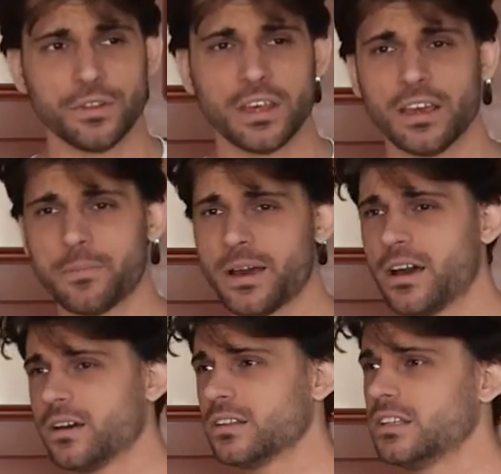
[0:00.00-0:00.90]
think
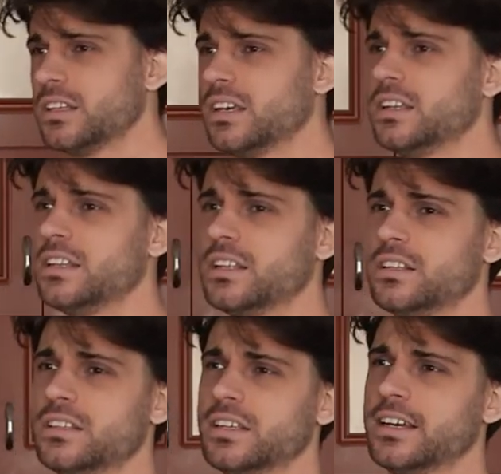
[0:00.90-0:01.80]
about
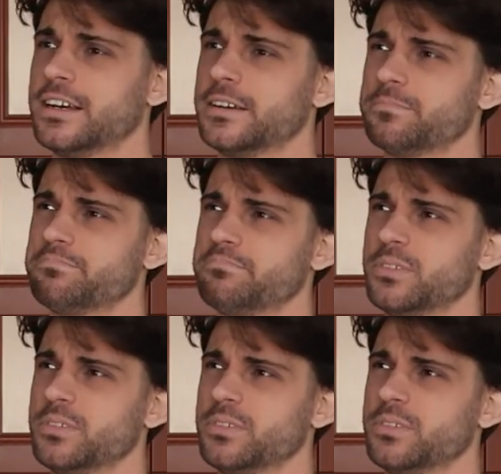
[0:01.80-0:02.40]
that